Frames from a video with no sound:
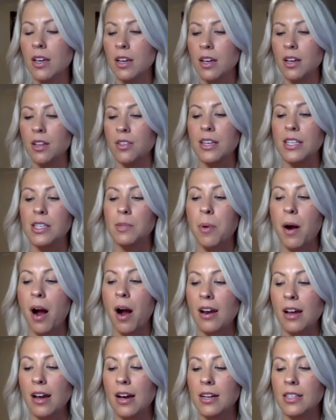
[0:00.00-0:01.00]
This
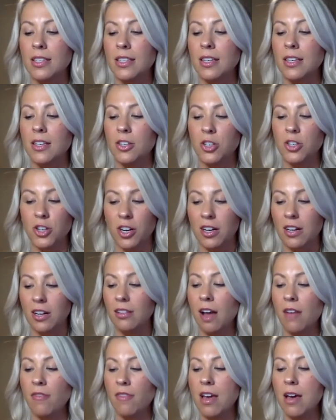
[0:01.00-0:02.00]
product, you're going to
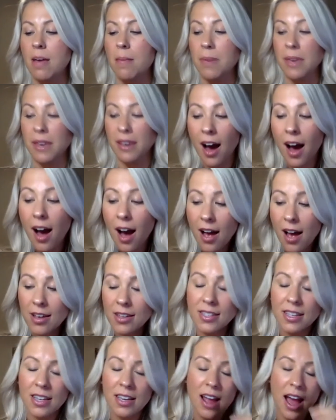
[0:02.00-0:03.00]
love it
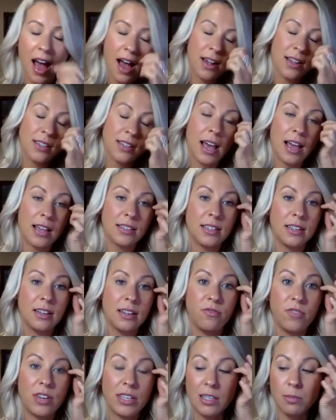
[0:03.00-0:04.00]
because it acts as an
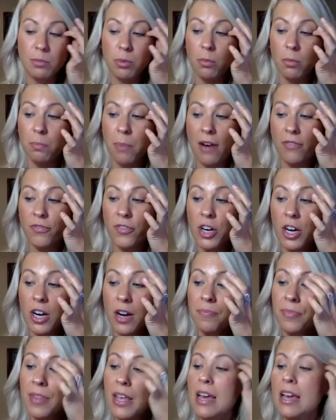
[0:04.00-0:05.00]
invisible
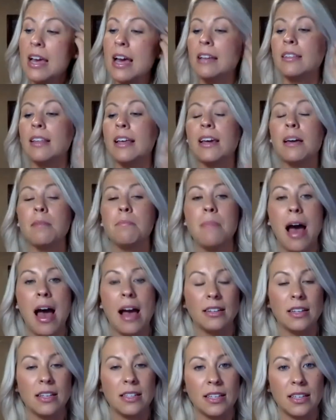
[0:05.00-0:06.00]
buffer and like a
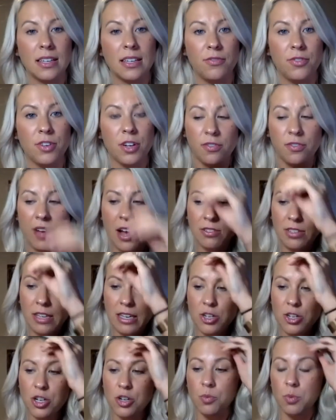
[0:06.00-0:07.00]
magnet to give your
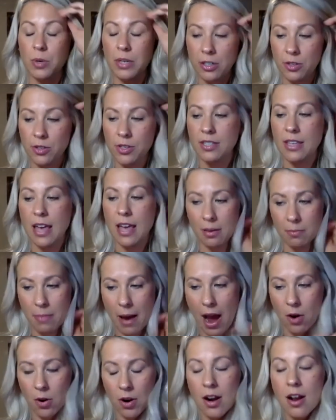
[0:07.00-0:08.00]
foundation real staying
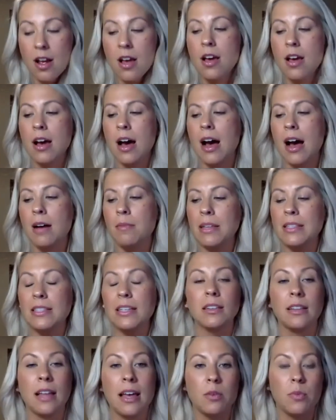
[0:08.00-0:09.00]
power. It's a
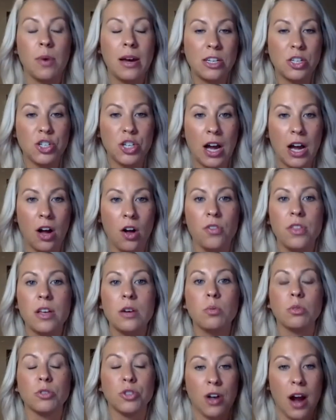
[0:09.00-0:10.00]
lightweight gel that
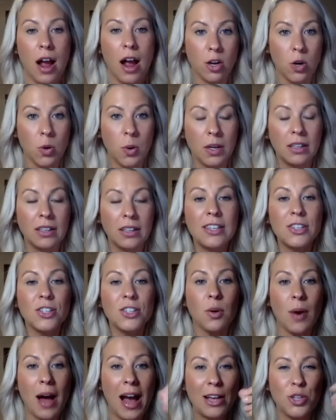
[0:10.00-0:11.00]
will dry quickly.
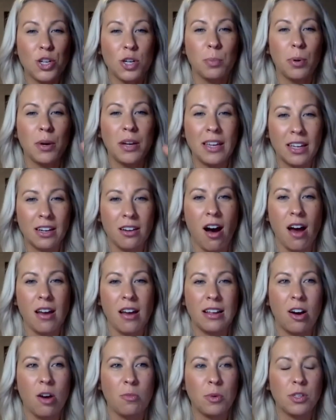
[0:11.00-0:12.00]
So as you're putting it on,
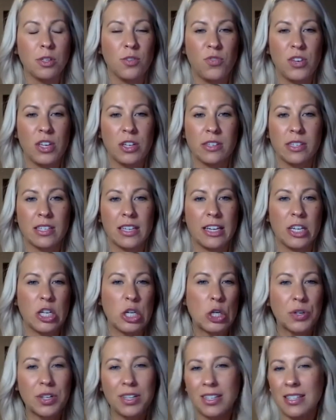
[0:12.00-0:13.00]
it almost feels like
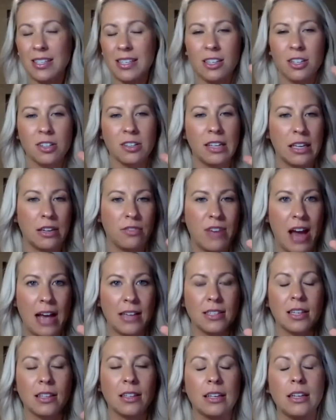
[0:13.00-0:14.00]
greasy or like
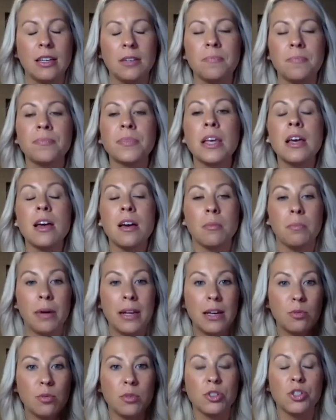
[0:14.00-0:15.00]
Vaseline, but
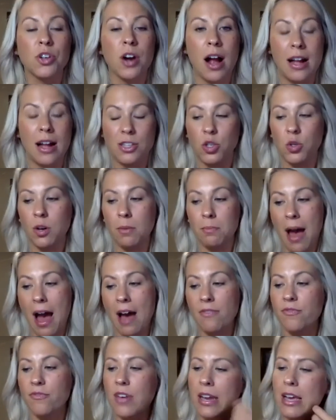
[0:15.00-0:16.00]
it will dry to a matte
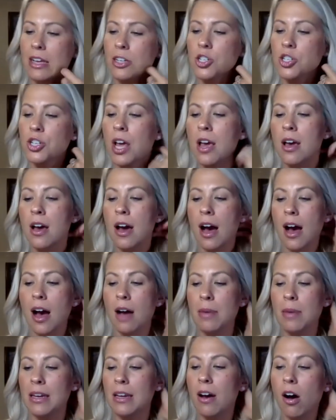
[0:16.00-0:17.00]
finish.
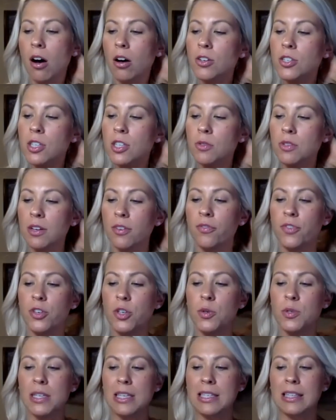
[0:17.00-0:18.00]
And it also
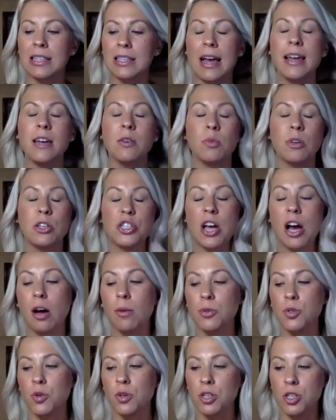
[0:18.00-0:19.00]
diffuses light, which
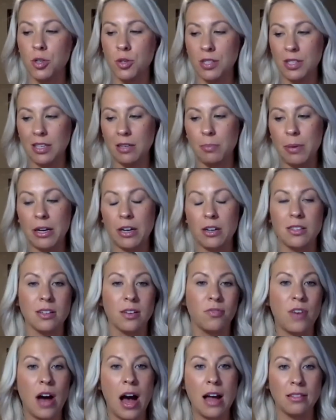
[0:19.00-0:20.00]
helps reduce the appearance of
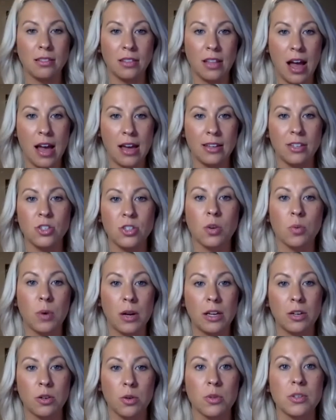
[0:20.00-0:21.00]
fine lines,
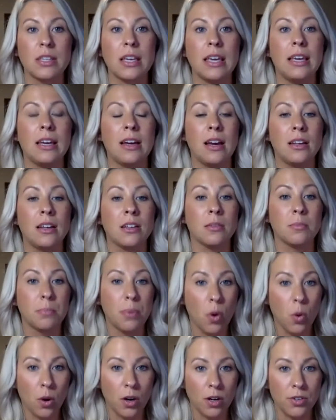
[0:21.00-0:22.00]
wrinkles, and
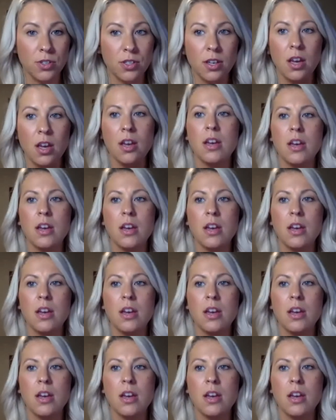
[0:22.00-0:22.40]
pores.